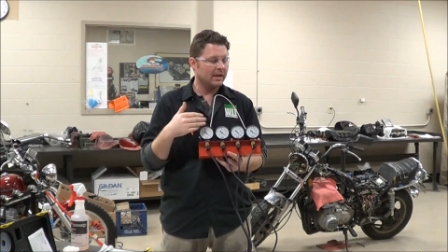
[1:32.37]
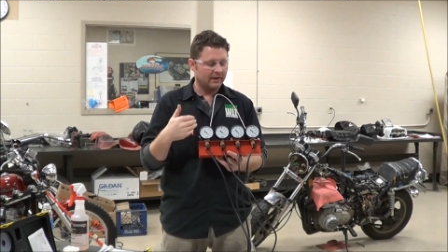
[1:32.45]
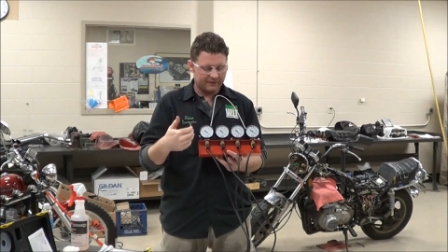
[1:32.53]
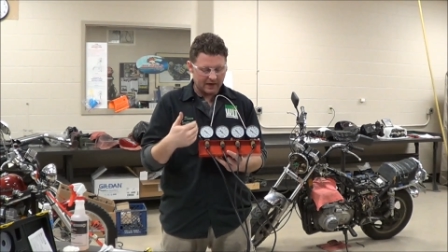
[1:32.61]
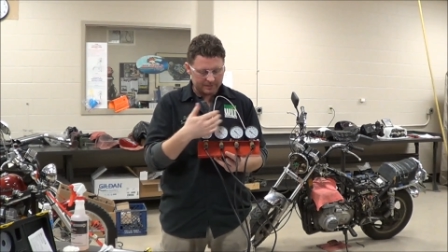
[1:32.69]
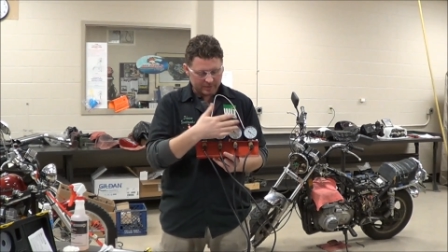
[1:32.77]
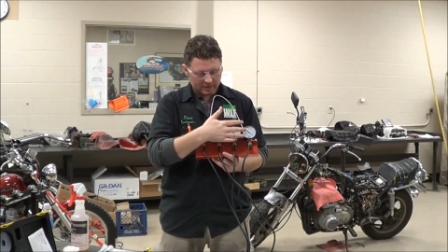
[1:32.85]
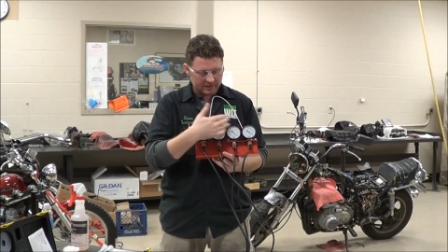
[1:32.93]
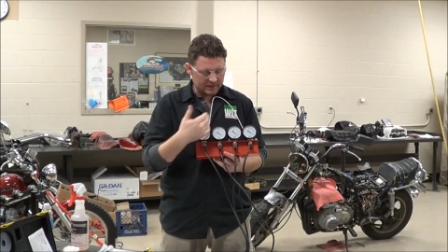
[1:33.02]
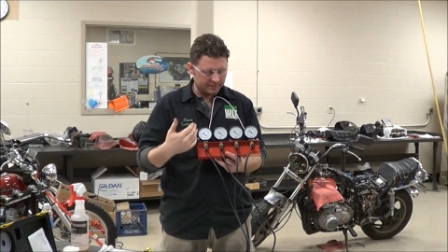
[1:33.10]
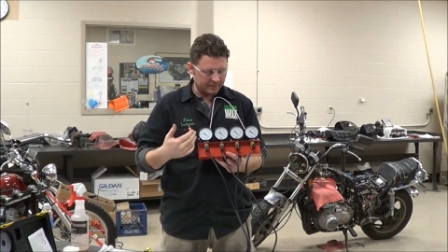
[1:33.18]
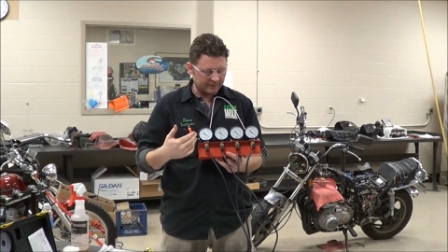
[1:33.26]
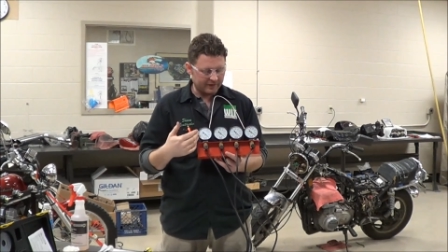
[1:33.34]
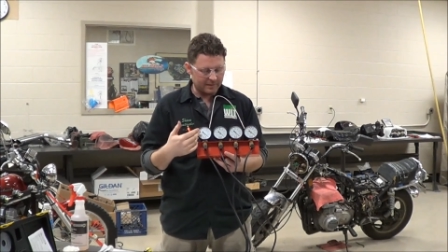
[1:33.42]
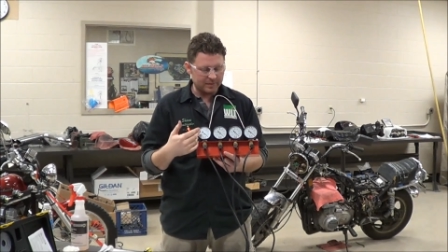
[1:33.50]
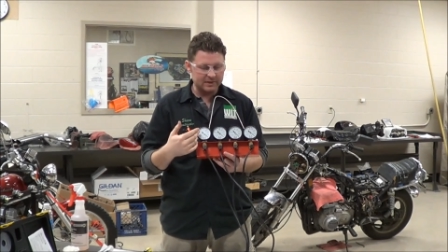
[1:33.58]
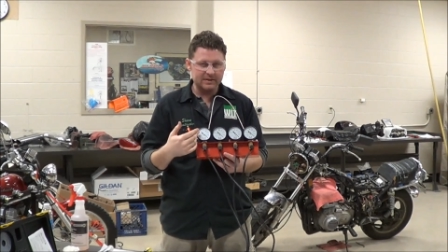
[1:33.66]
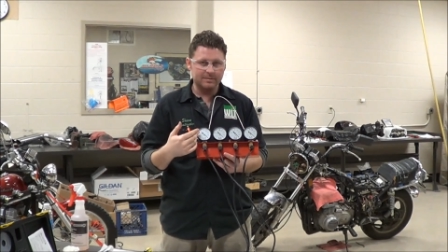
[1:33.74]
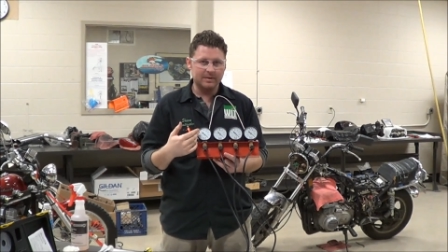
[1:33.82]
If I put a cup, if I
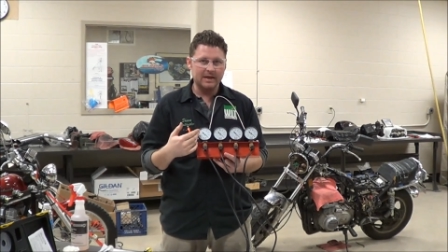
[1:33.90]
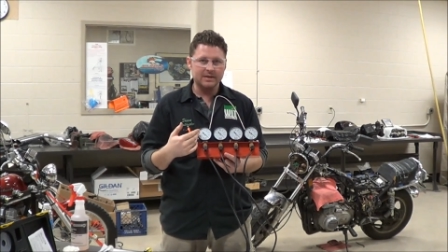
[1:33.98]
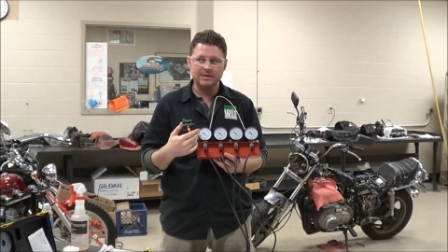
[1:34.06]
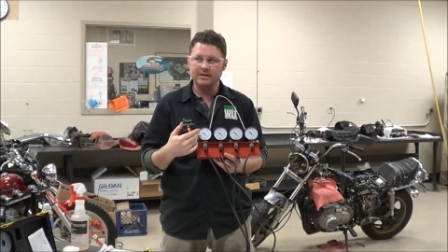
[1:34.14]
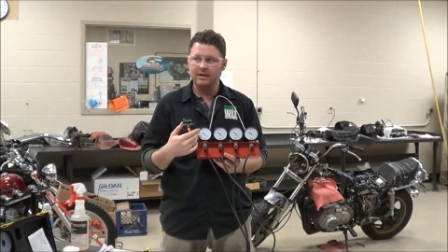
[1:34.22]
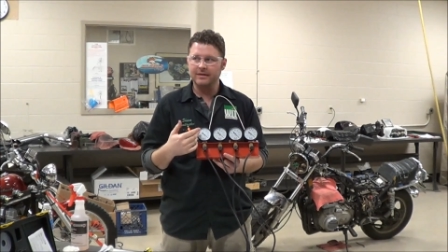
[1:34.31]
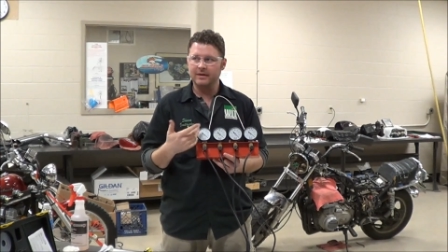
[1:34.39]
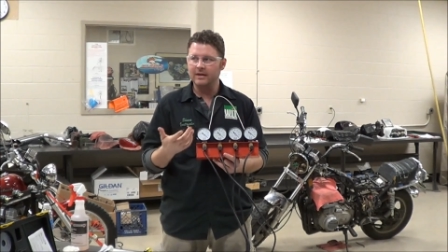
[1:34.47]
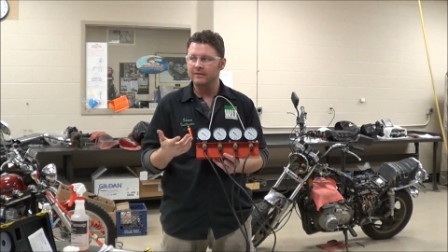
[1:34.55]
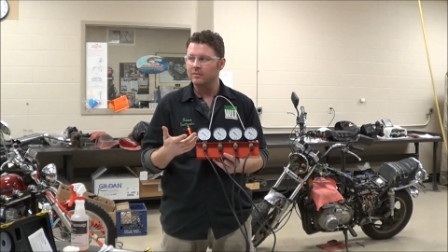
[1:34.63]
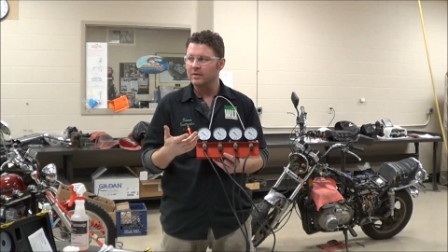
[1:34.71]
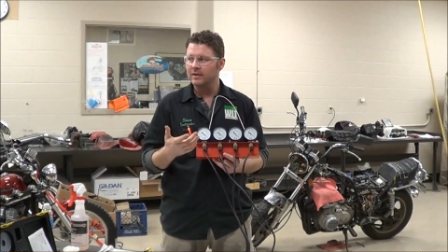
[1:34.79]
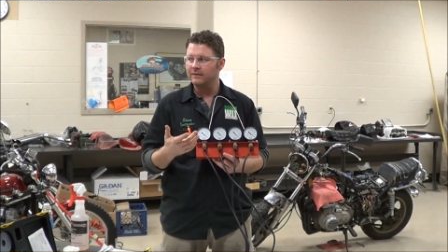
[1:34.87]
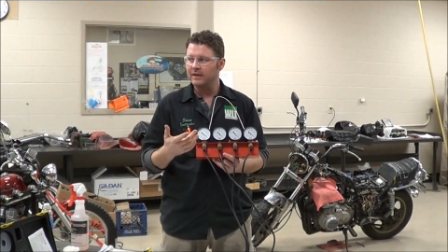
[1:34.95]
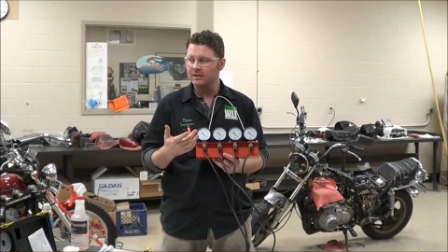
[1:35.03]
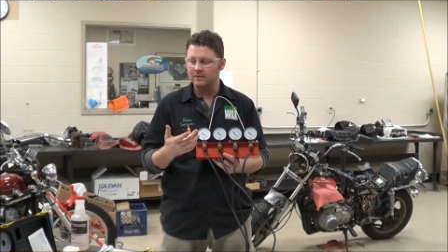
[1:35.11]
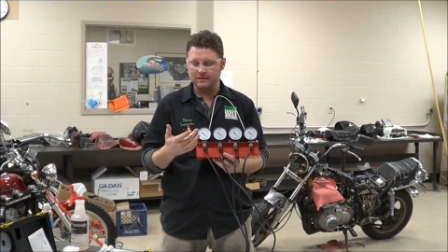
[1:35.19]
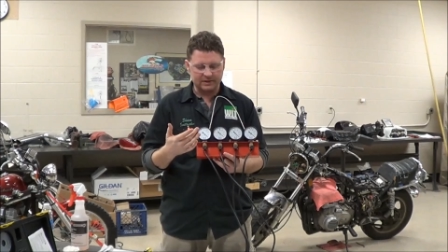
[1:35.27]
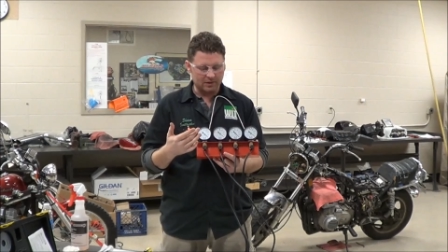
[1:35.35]
put some gauges on there, even when the
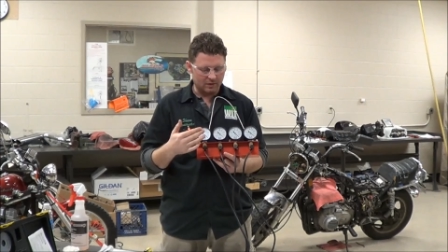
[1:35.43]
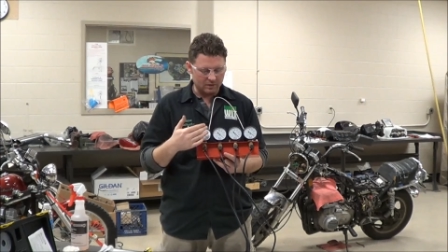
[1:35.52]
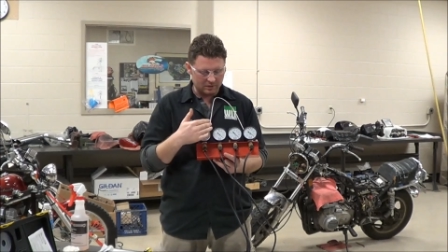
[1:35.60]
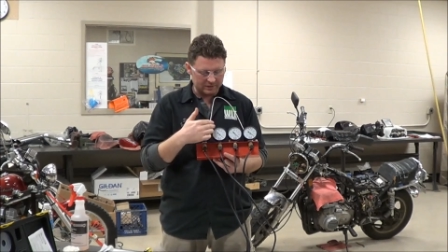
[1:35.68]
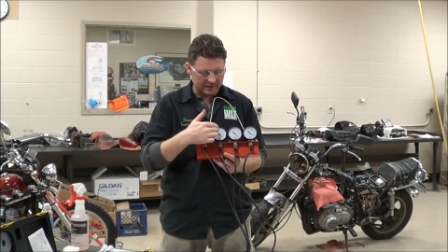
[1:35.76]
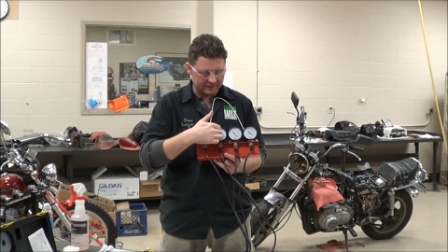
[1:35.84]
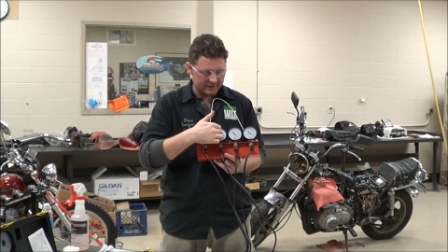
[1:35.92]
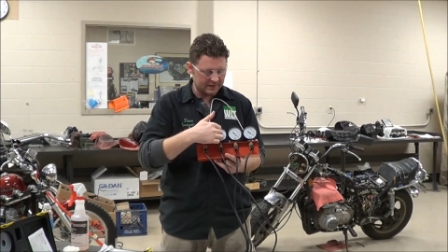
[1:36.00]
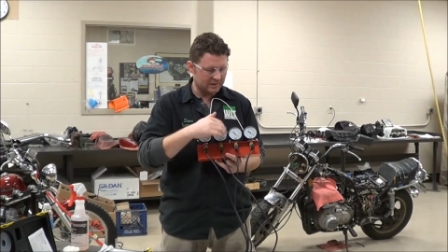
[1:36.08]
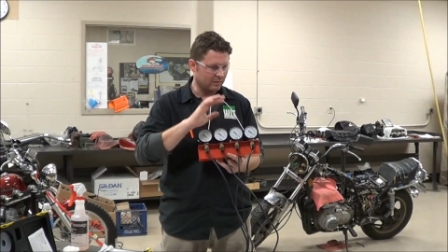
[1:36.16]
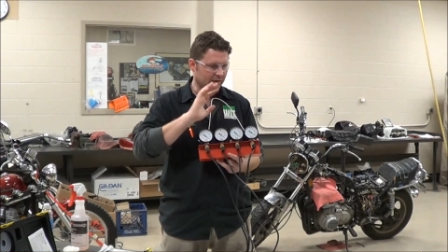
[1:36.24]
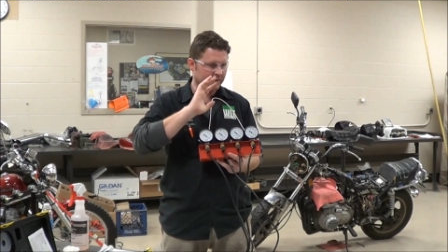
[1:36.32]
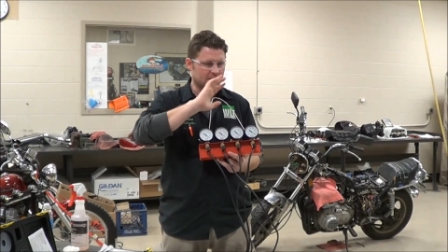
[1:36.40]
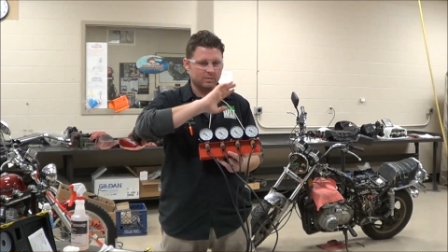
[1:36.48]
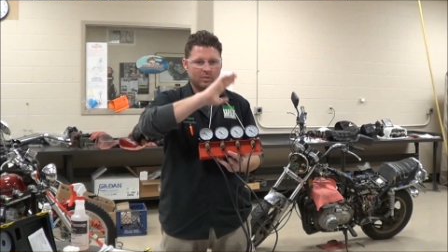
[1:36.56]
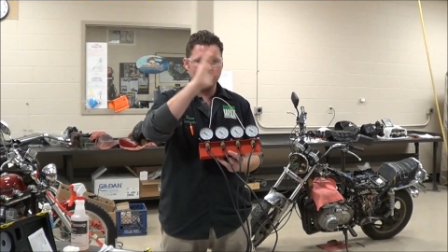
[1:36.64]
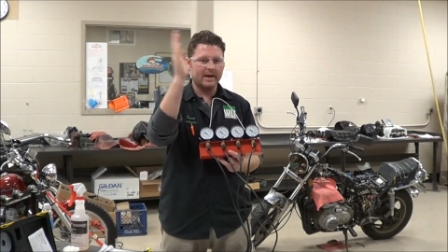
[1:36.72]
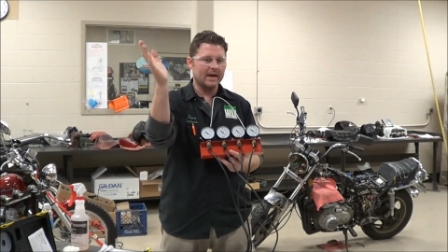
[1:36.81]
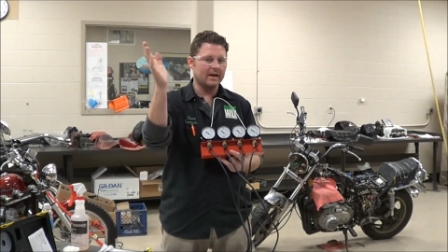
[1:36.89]
vehicle's cold, and this one is
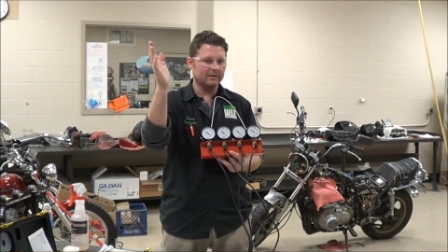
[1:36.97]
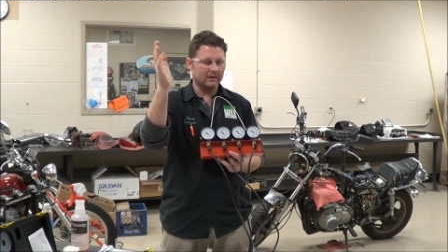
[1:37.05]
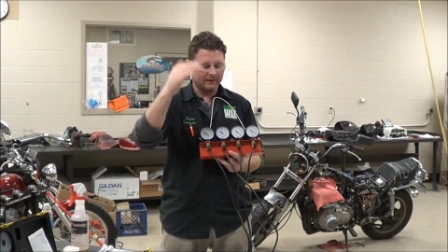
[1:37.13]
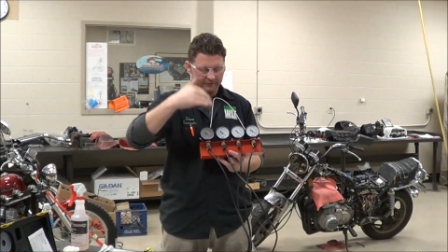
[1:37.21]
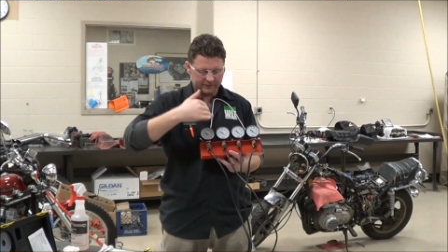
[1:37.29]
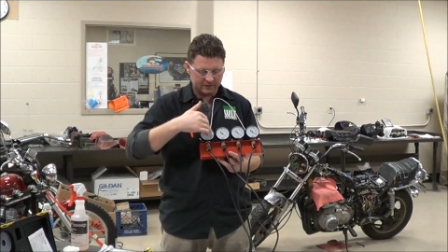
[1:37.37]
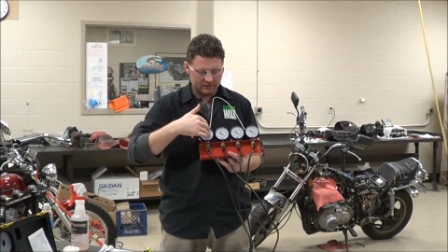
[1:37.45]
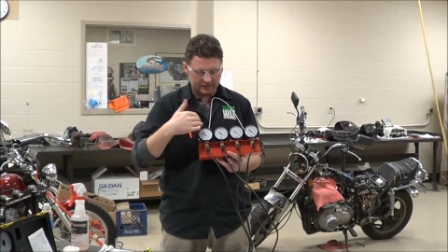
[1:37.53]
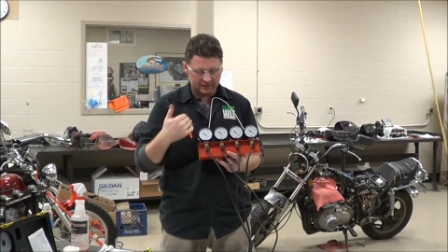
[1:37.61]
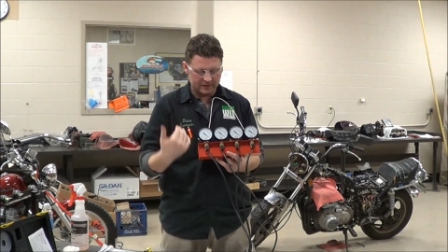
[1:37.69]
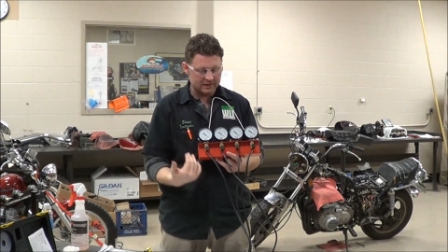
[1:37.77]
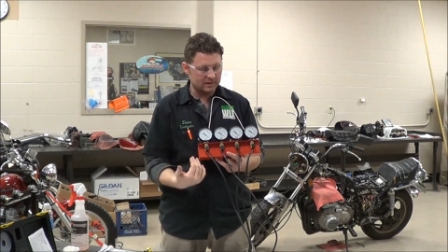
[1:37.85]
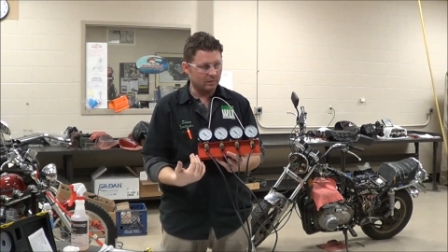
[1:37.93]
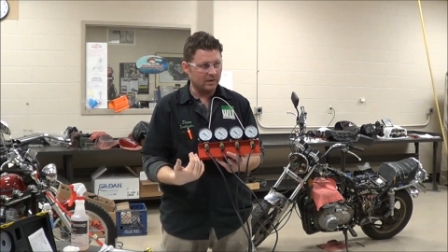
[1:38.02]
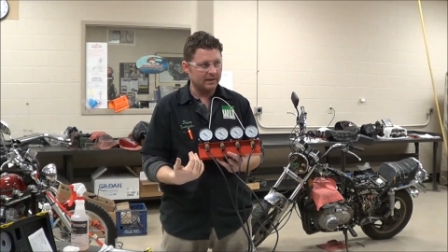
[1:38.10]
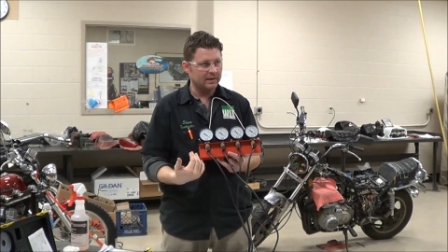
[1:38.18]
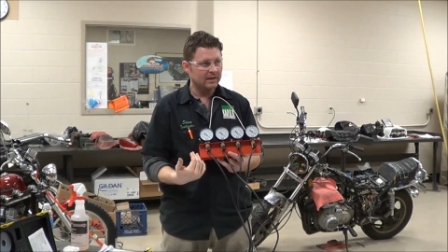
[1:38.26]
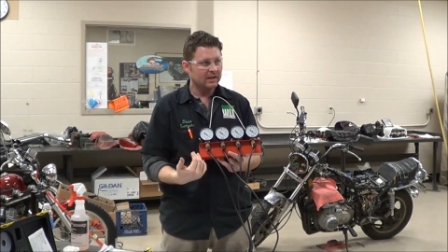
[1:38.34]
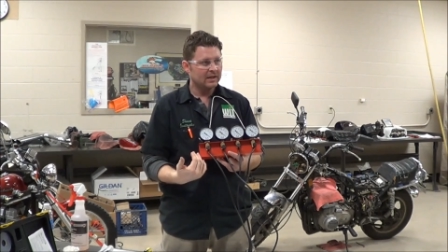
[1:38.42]
way out in left field and this one